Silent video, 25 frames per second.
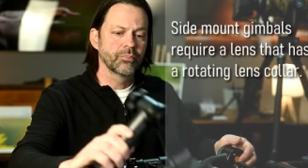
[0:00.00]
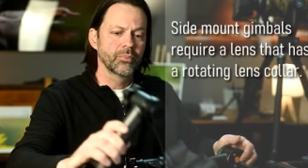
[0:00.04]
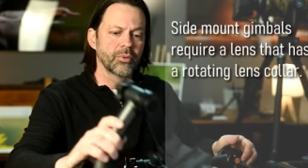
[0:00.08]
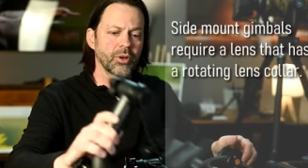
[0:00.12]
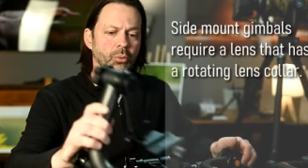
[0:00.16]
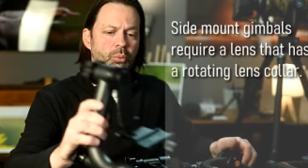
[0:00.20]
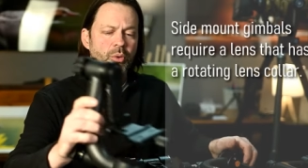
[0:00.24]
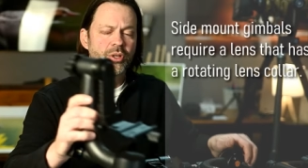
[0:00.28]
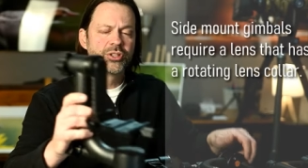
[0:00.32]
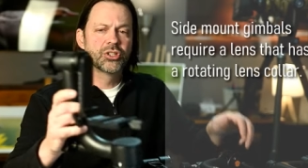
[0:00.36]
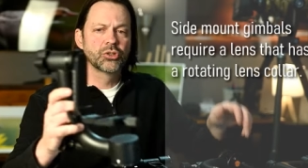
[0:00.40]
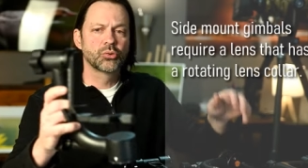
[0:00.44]

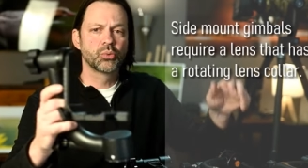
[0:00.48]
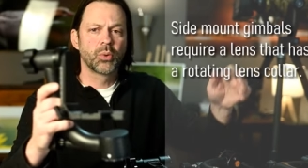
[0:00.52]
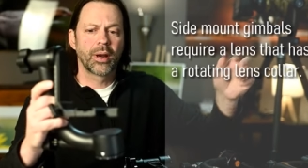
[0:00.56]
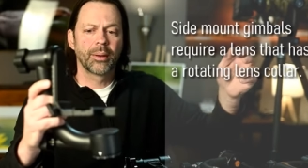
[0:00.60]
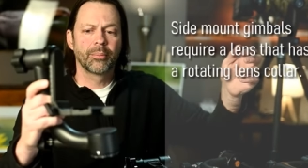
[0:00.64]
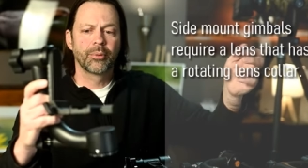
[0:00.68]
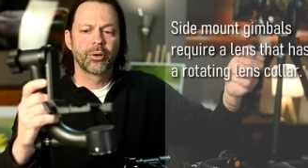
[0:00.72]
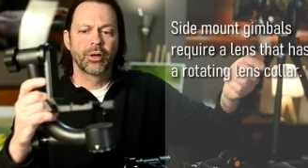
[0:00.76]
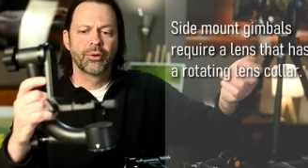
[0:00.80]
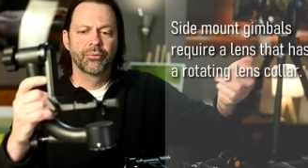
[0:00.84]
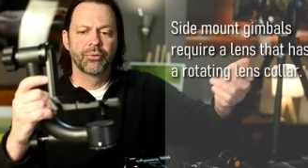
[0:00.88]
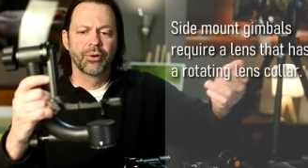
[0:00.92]
which is what I'm
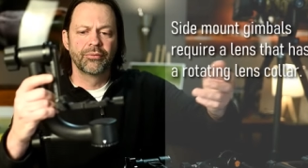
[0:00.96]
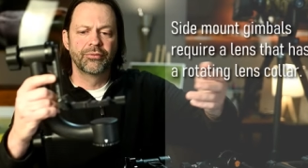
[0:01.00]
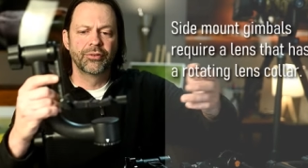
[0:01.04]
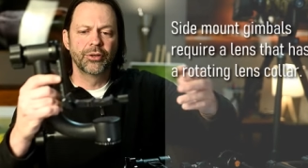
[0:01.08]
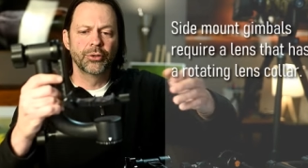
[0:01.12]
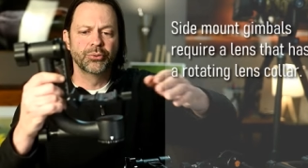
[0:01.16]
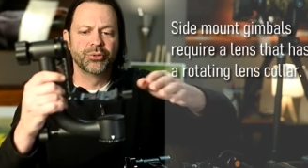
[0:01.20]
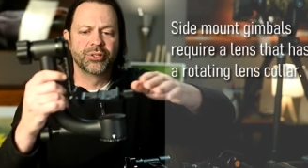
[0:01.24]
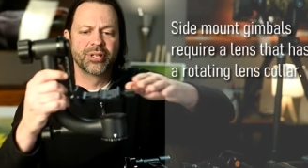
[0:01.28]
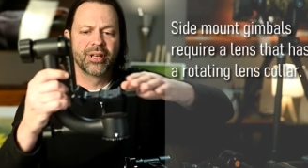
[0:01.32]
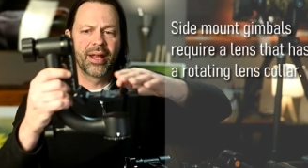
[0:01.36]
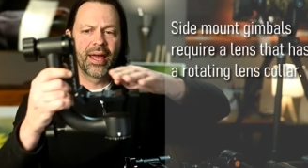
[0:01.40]
going to review
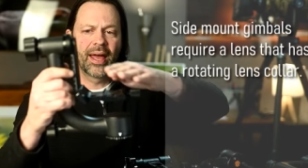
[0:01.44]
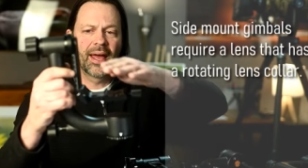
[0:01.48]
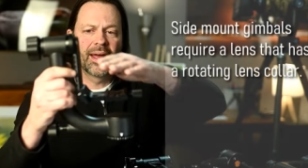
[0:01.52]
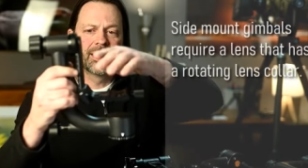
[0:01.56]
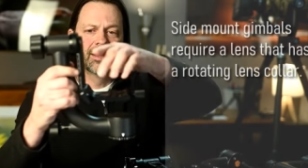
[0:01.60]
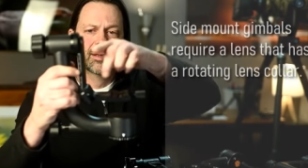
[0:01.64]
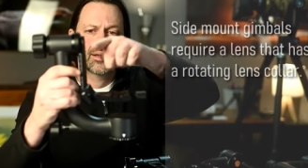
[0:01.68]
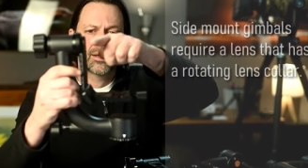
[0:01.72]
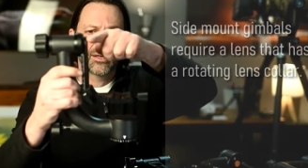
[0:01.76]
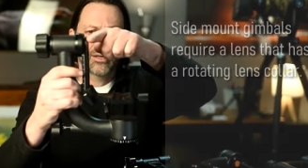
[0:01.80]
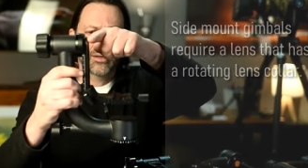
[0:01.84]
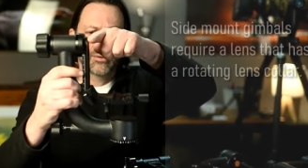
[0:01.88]
today,
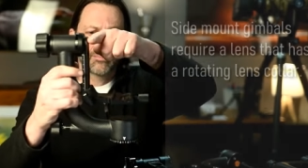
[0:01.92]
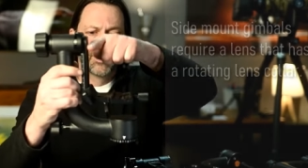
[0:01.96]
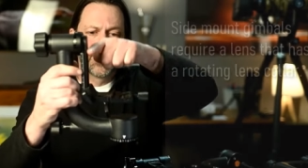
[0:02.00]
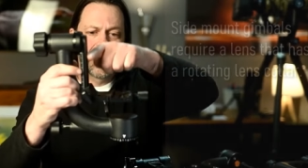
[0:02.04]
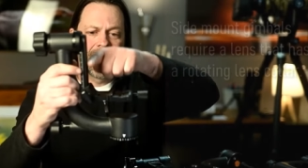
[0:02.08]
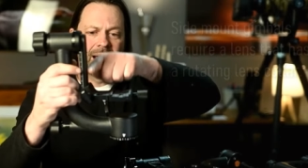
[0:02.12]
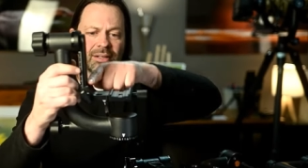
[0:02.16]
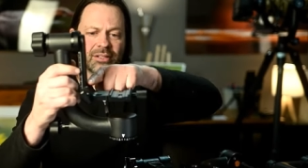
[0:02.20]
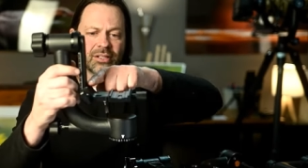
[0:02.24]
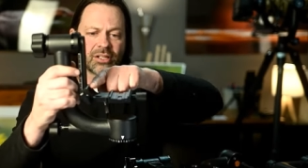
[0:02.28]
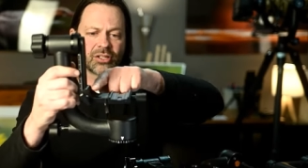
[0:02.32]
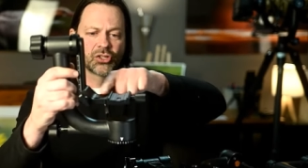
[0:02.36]
but
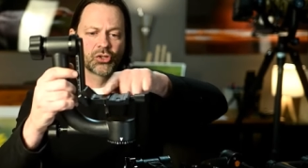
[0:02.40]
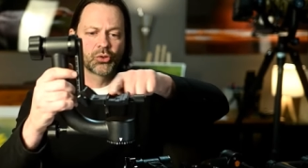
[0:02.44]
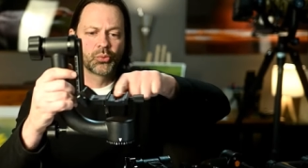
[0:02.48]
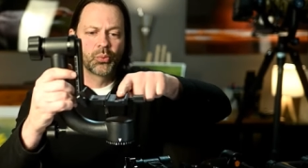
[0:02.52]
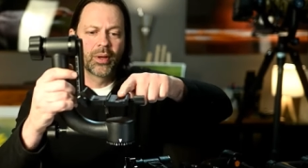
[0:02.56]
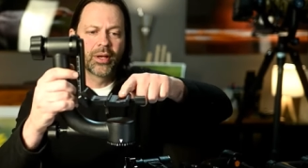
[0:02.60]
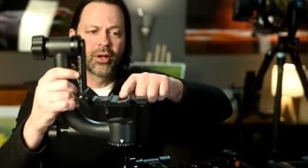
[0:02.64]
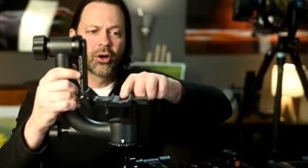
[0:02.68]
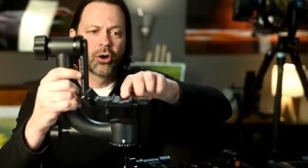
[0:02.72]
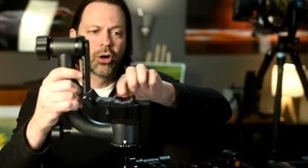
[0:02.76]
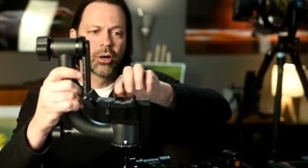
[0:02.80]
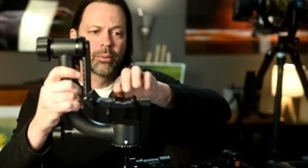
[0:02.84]
has a
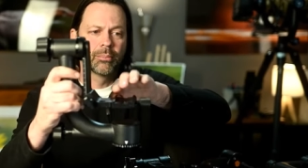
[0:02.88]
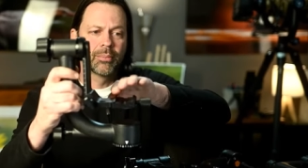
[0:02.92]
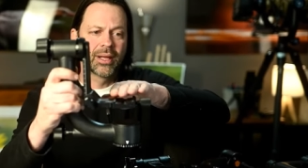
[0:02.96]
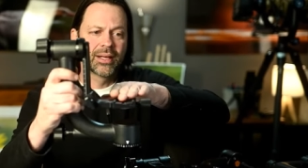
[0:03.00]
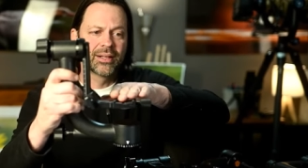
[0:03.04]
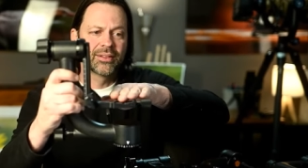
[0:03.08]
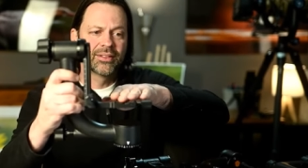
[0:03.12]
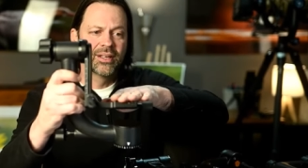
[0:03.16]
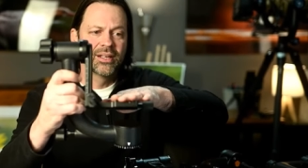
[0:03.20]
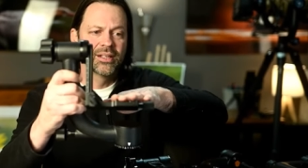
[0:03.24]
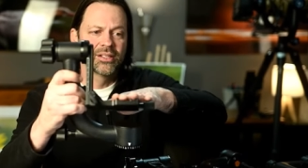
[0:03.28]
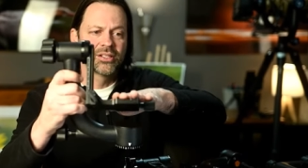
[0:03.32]
swing arm like
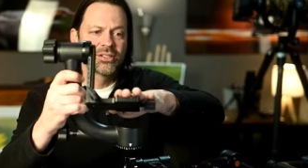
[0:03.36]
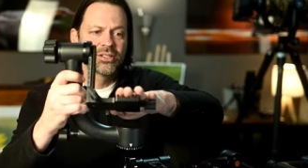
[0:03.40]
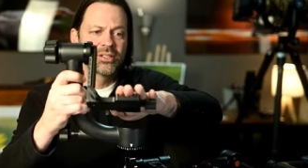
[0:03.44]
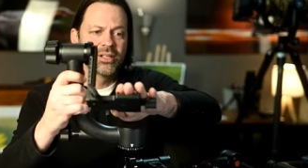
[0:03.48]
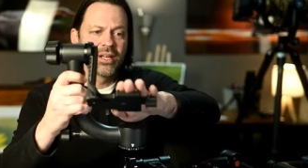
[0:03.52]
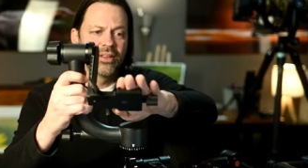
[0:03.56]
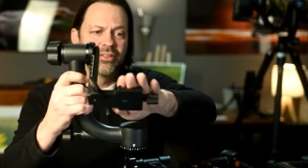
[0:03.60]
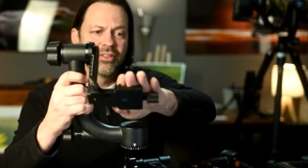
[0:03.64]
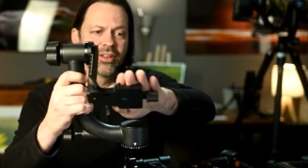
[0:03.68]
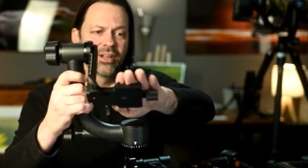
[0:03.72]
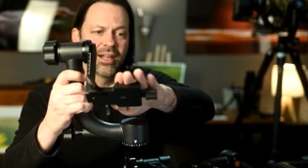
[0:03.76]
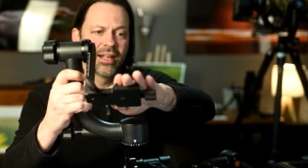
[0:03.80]
this
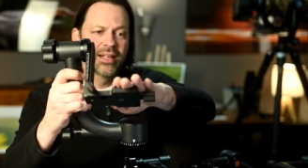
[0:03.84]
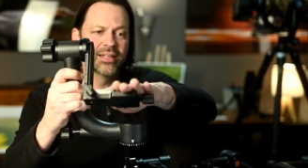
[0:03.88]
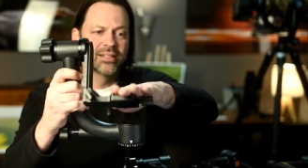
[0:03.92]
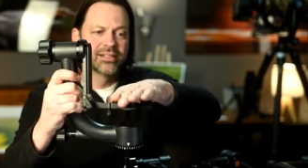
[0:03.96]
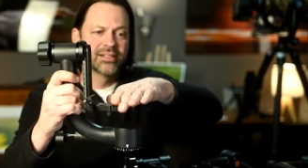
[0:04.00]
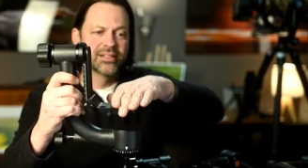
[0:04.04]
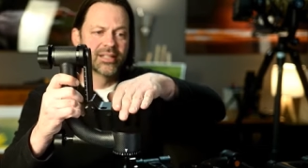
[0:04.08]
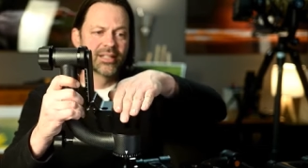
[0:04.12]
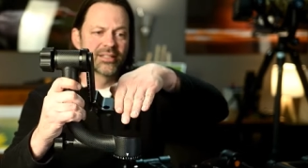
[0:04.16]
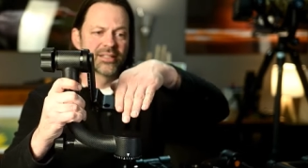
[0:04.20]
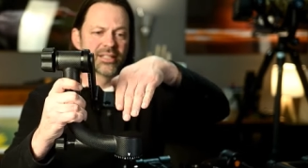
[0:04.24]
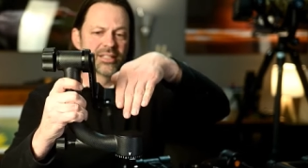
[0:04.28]
and the lens
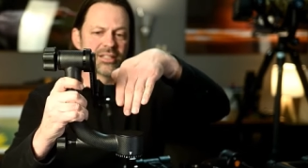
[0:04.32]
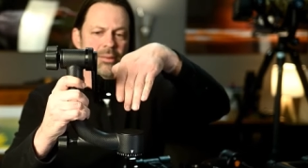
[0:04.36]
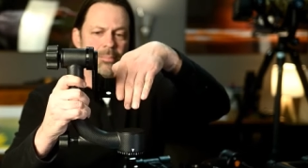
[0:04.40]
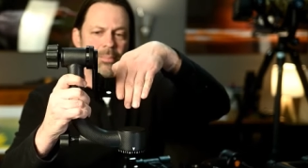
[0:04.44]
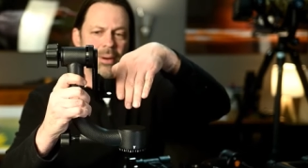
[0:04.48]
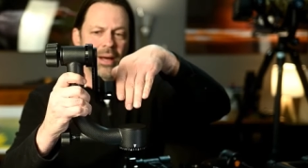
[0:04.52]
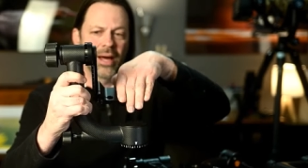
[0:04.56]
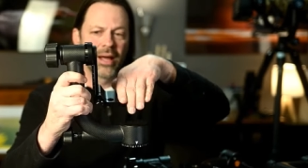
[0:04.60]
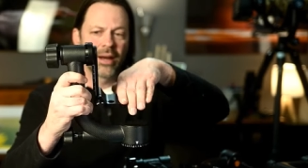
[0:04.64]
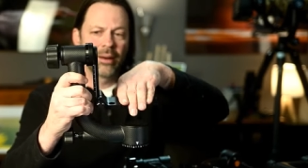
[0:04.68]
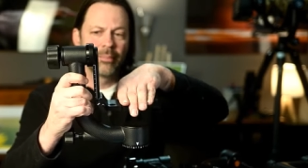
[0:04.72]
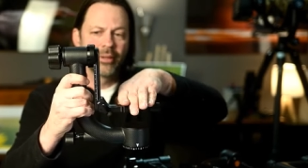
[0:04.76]
sits at the
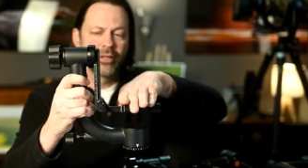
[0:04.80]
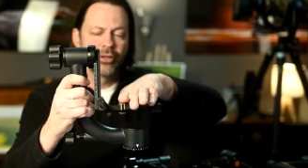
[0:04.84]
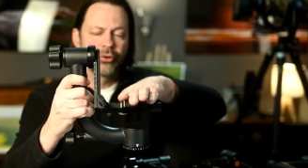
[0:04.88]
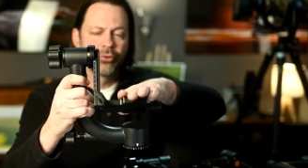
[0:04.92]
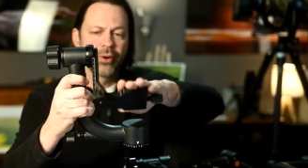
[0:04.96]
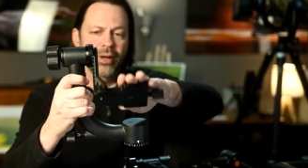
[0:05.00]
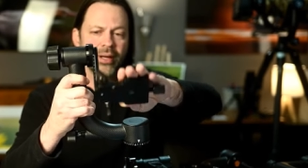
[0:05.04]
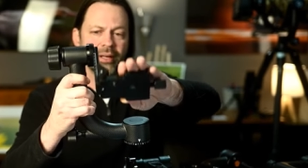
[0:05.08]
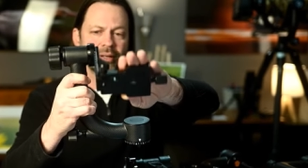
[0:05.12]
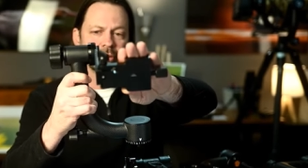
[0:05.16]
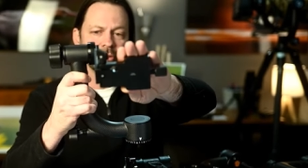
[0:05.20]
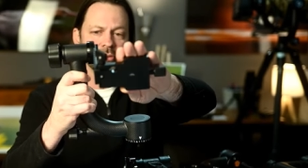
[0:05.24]
bottom and
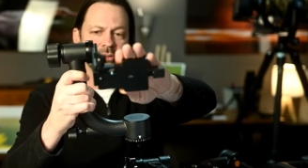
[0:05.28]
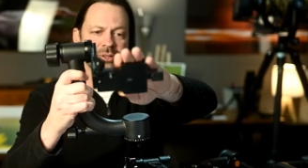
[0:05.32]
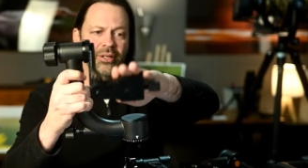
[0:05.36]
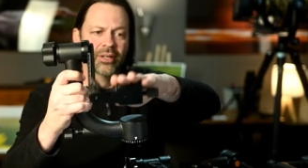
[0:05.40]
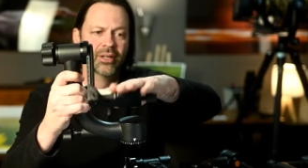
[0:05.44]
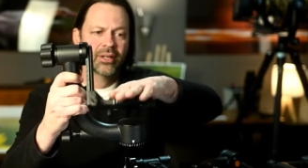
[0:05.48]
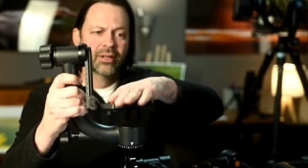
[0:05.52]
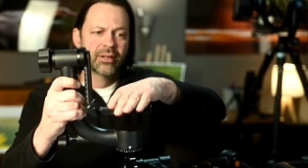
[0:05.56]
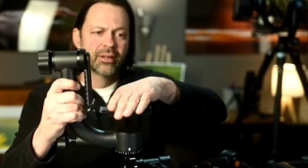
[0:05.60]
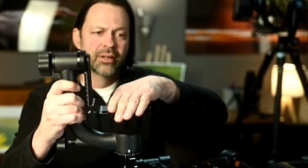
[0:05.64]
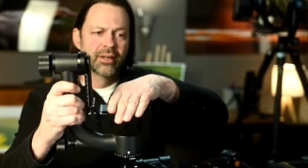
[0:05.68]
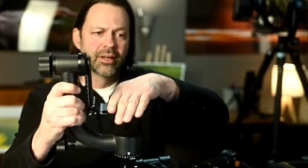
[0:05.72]
cradles
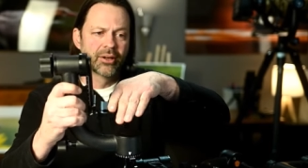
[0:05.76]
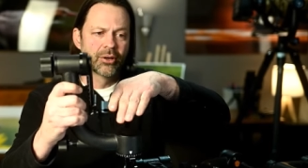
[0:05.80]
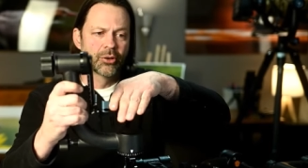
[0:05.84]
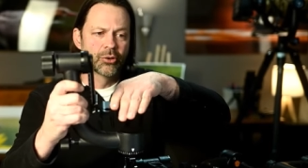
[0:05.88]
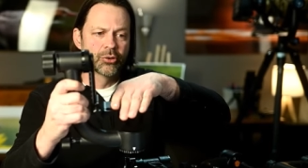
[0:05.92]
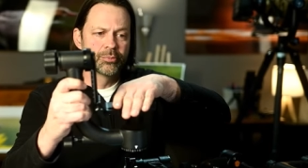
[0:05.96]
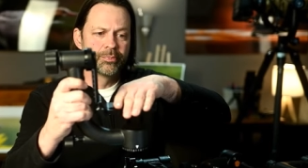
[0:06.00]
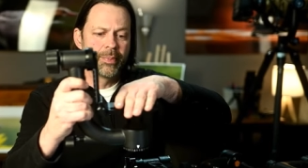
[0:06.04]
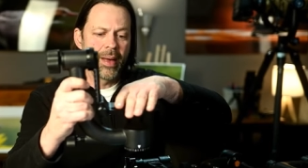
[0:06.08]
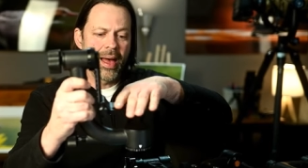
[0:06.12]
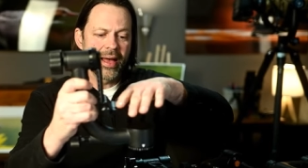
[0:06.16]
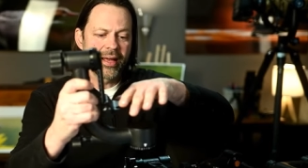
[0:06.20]
and goes
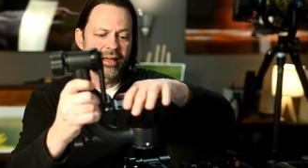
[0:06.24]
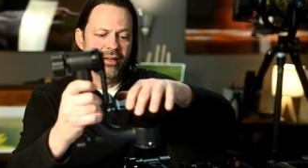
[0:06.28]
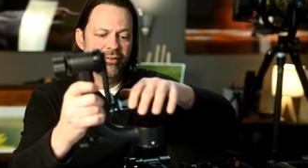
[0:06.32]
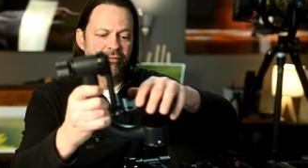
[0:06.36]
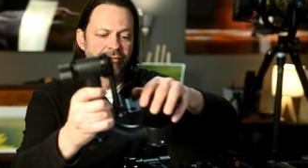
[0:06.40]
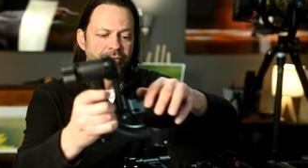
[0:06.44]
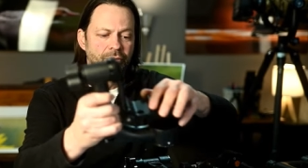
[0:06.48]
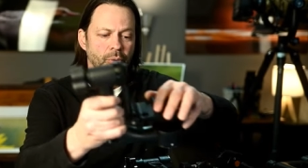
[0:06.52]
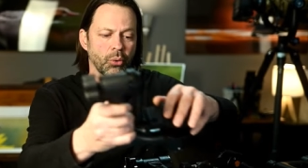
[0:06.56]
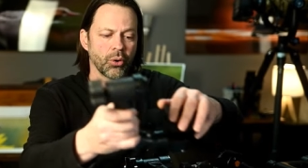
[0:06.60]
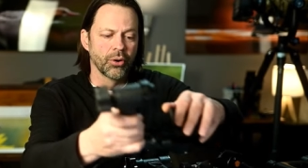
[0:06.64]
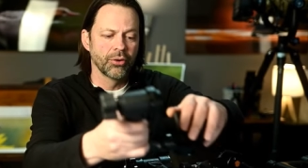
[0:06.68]
back and
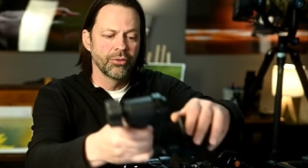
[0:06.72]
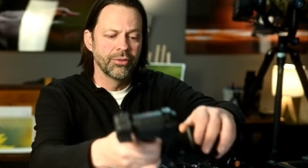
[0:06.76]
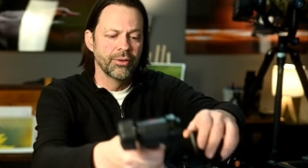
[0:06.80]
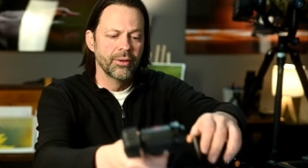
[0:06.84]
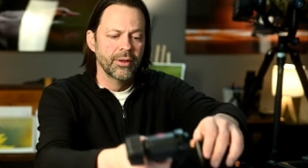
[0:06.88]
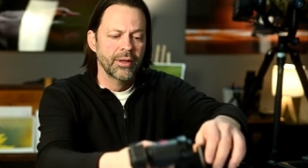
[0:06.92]
forth.